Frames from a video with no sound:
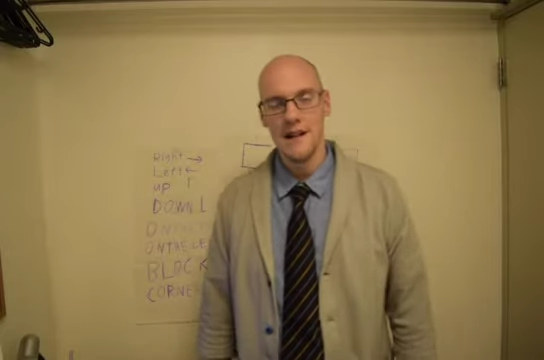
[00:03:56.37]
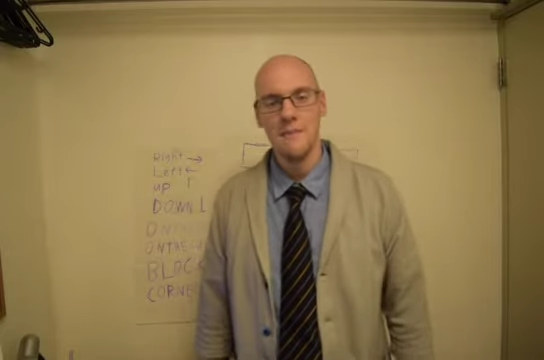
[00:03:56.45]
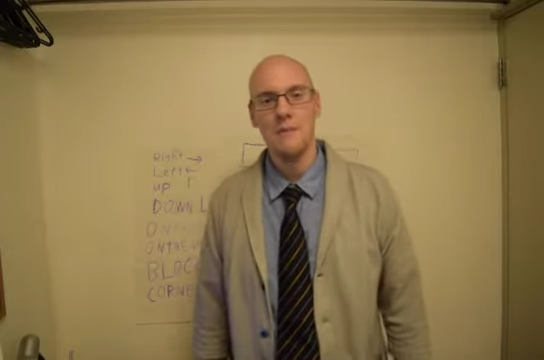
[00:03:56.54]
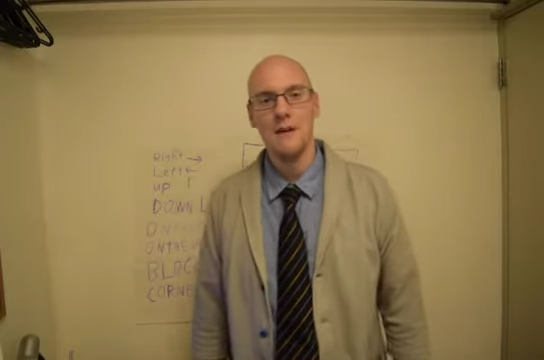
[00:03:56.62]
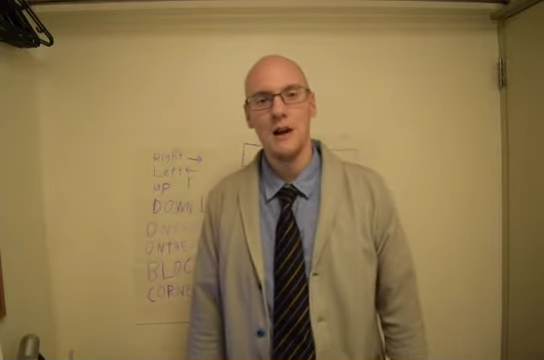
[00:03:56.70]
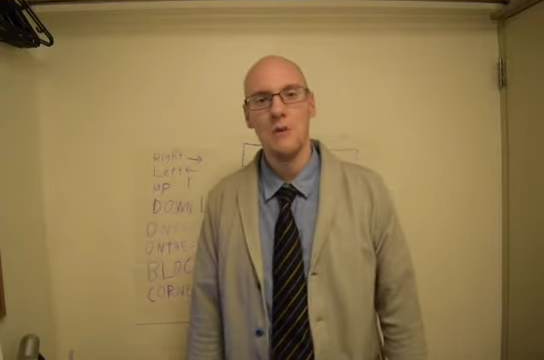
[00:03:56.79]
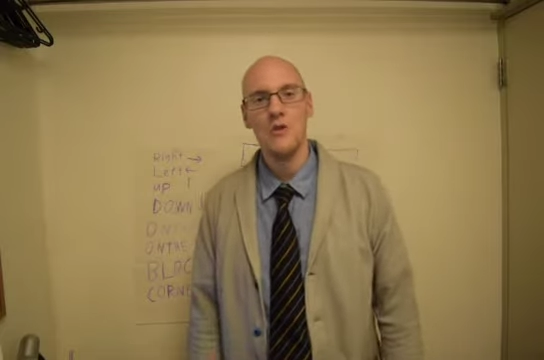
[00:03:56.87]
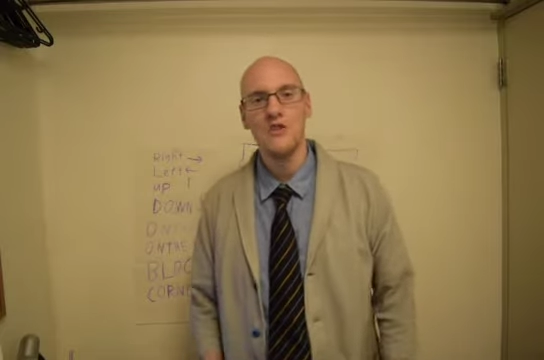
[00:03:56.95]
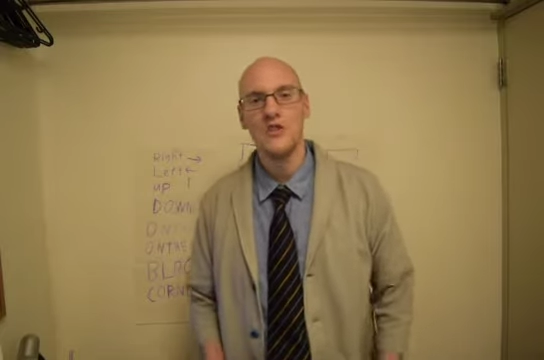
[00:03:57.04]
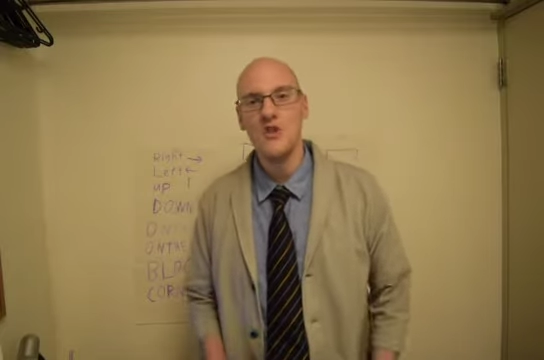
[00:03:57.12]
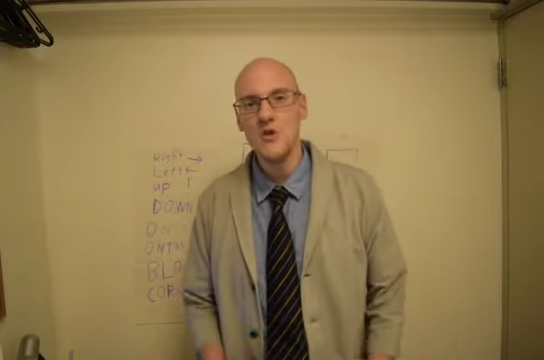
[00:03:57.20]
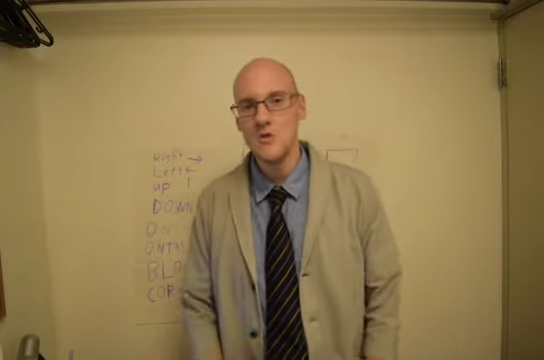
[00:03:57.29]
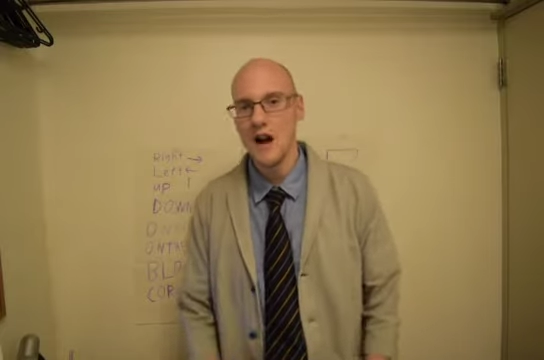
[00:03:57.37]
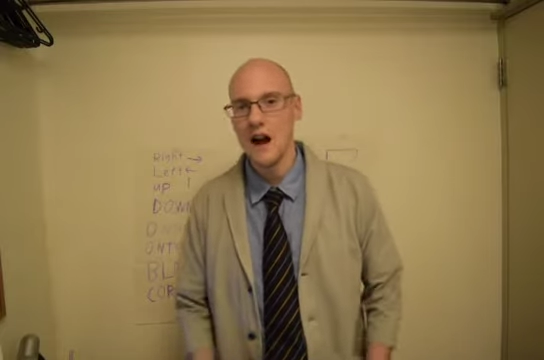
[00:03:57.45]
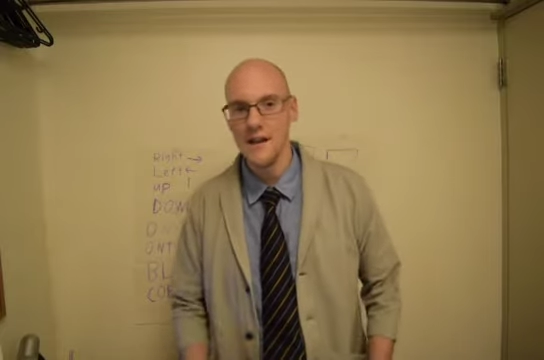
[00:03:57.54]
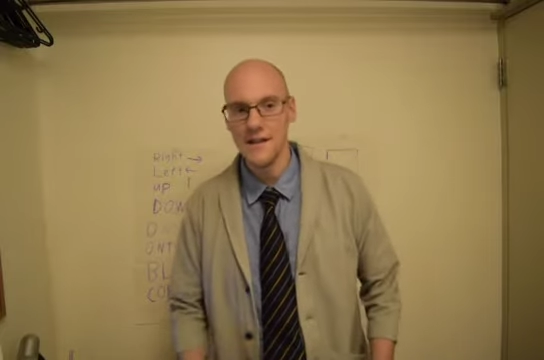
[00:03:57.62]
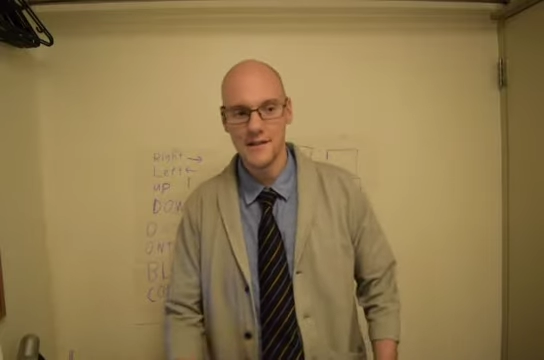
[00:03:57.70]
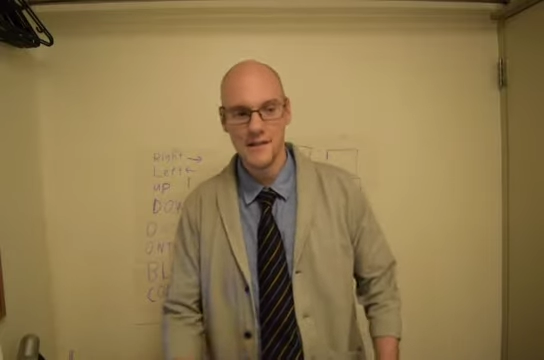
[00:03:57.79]
but I want you
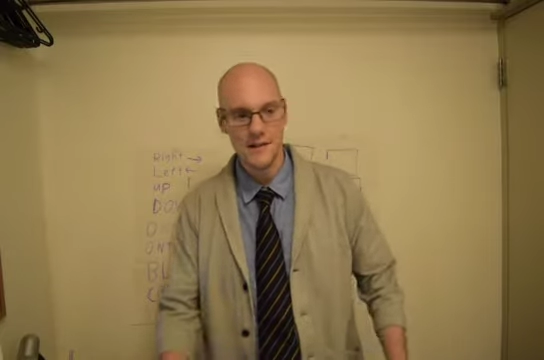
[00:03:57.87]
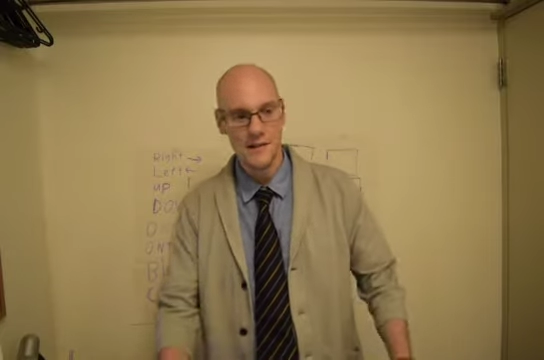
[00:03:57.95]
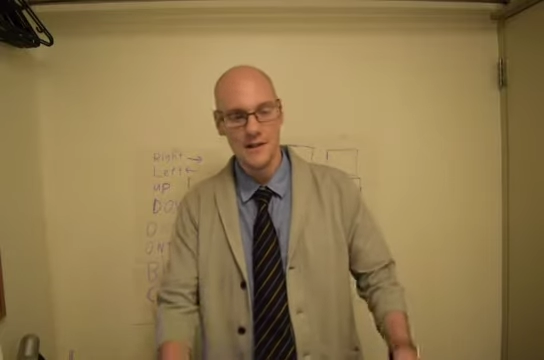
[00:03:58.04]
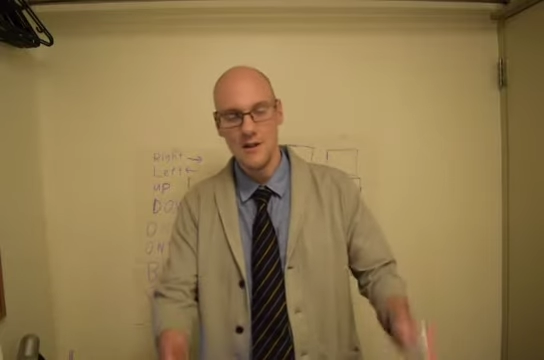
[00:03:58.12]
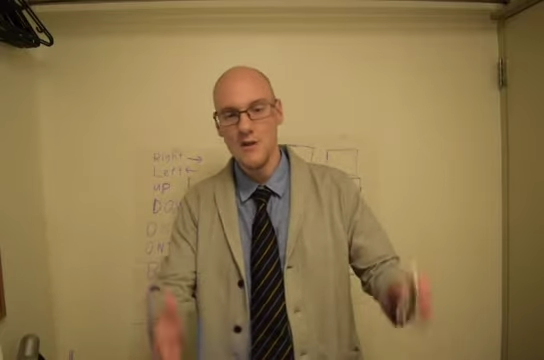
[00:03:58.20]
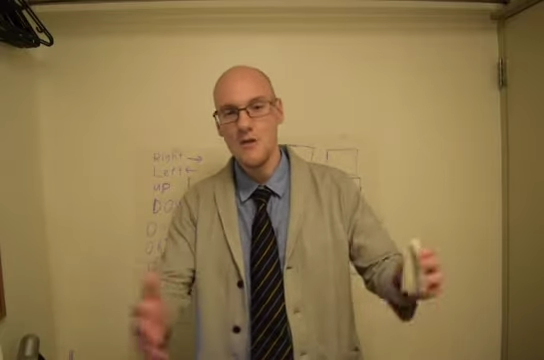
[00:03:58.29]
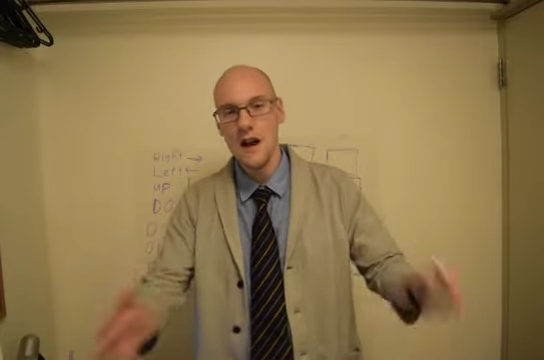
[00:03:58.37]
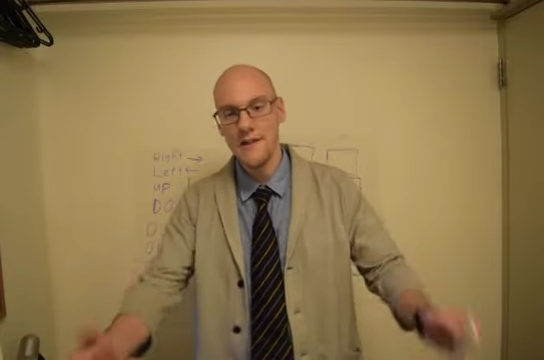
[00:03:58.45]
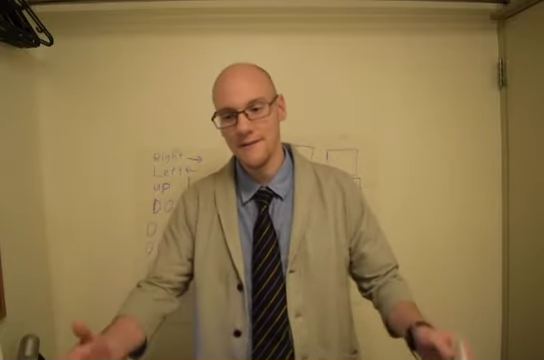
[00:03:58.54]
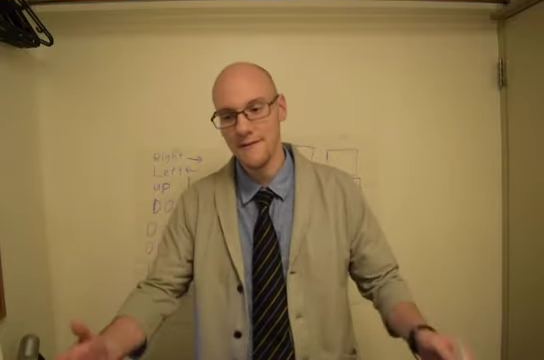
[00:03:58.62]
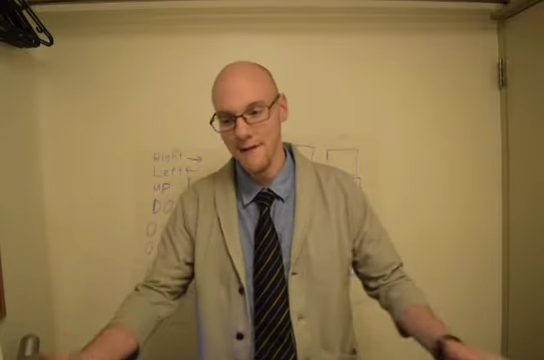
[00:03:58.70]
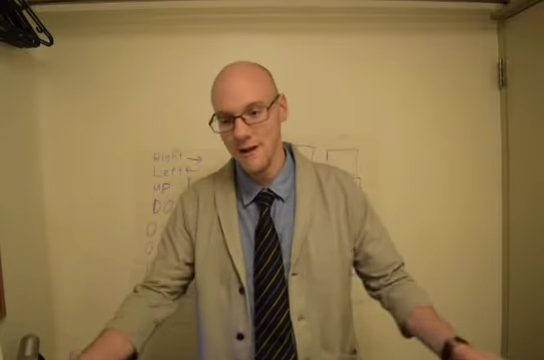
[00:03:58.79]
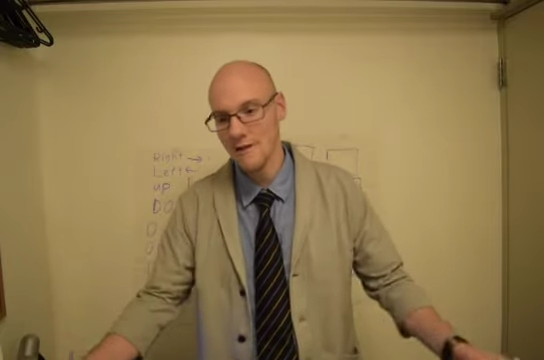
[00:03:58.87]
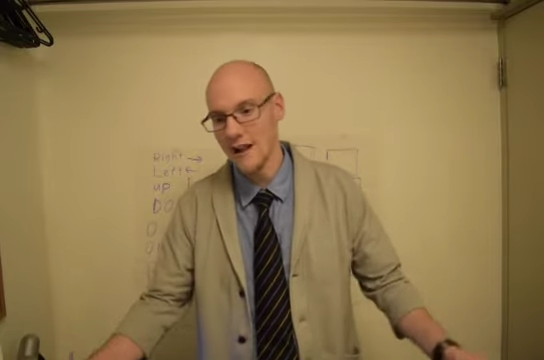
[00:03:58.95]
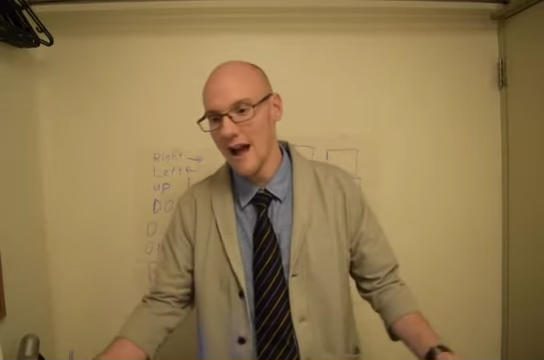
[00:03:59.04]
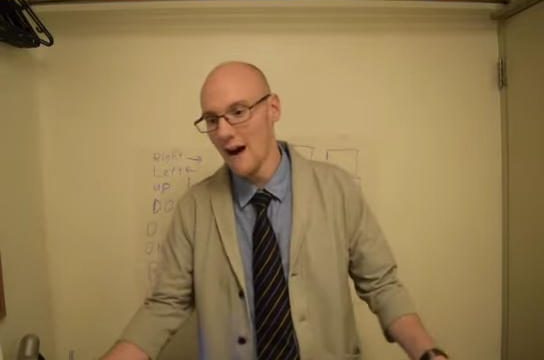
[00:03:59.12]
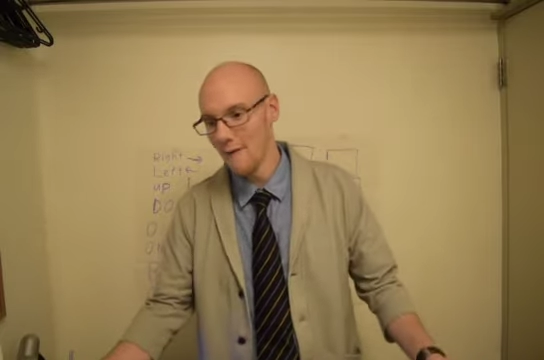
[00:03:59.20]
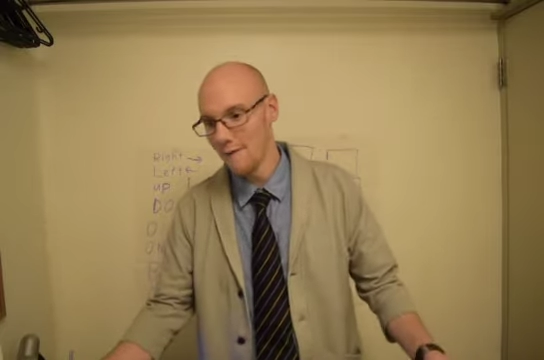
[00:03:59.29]
guys to figure it
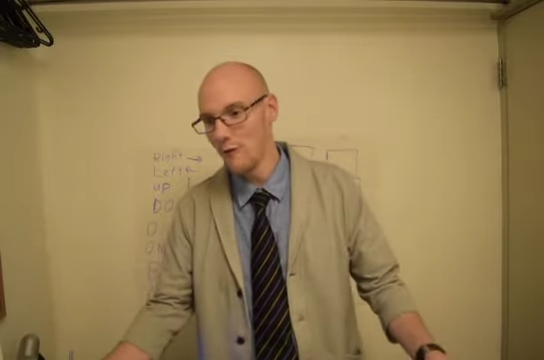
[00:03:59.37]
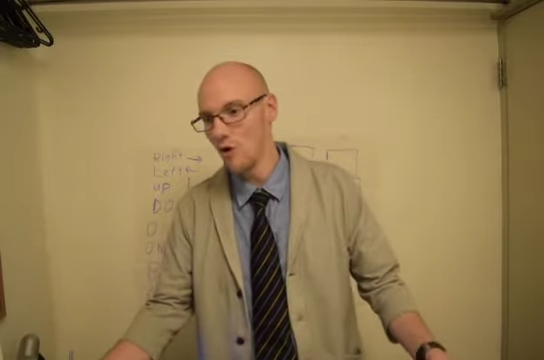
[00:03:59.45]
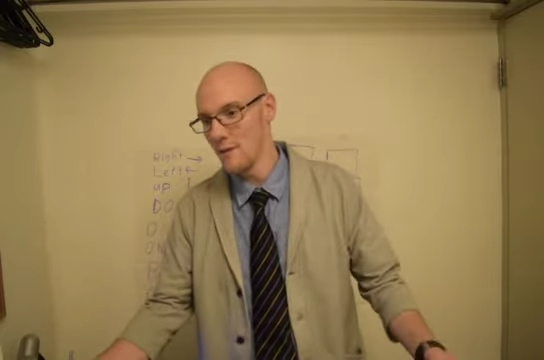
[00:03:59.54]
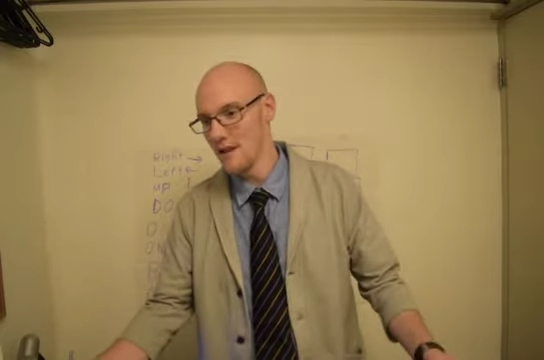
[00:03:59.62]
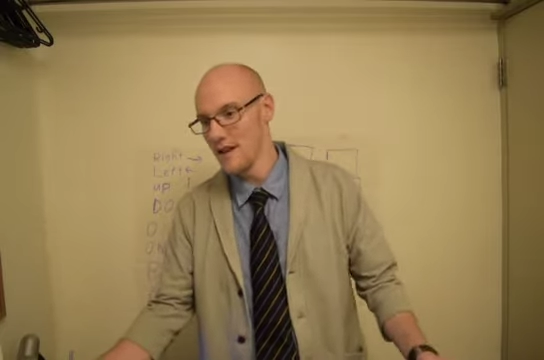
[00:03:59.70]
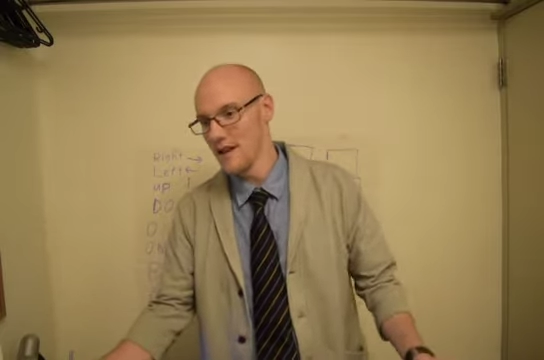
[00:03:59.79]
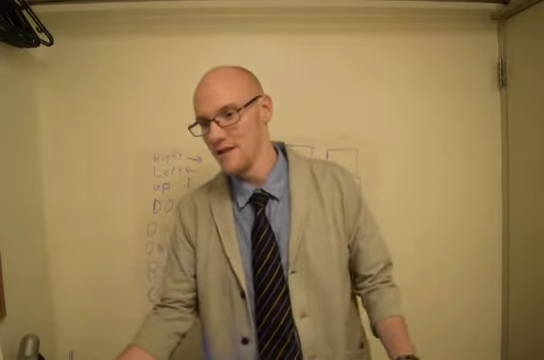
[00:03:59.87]
out for me.